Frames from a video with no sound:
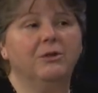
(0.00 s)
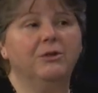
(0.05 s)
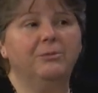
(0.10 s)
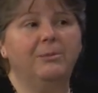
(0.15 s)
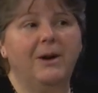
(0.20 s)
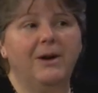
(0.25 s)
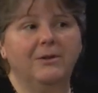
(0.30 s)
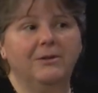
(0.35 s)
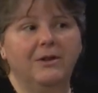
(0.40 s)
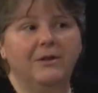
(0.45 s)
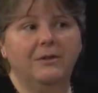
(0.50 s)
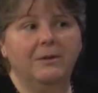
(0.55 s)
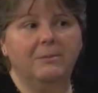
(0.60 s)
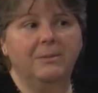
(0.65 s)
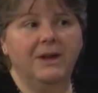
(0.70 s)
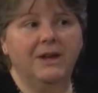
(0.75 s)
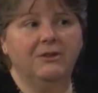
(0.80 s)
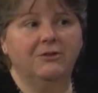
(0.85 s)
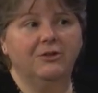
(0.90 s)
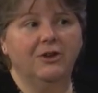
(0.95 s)
respond on the
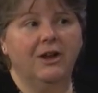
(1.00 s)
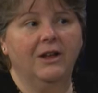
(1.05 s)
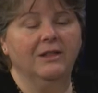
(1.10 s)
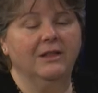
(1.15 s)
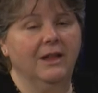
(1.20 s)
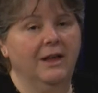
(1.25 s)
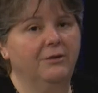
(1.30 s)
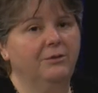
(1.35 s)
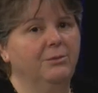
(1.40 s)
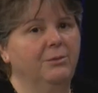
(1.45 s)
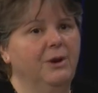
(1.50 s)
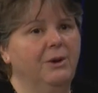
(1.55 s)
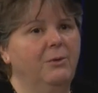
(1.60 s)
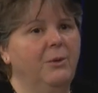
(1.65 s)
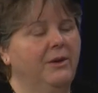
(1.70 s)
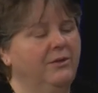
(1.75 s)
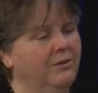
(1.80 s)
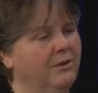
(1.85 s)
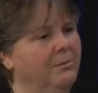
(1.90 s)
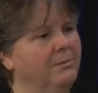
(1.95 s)
beach unless
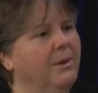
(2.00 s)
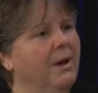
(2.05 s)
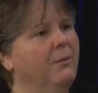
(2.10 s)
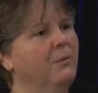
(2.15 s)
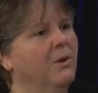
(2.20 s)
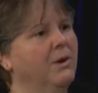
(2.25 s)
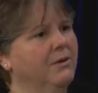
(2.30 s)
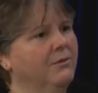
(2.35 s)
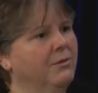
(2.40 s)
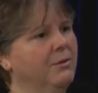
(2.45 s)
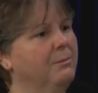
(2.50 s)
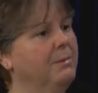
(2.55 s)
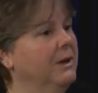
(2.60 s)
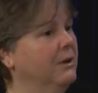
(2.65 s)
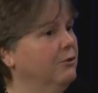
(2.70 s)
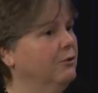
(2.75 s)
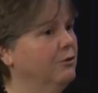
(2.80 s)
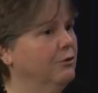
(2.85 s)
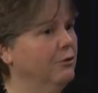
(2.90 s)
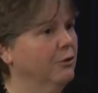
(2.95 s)
requested by one of the
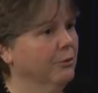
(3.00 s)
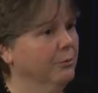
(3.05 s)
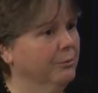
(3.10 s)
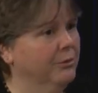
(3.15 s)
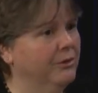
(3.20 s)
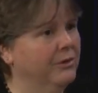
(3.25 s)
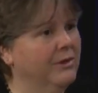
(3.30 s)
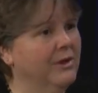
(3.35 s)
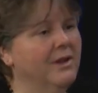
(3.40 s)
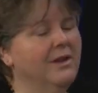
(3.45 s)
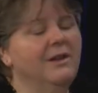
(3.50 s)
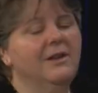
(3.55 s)
beach groups.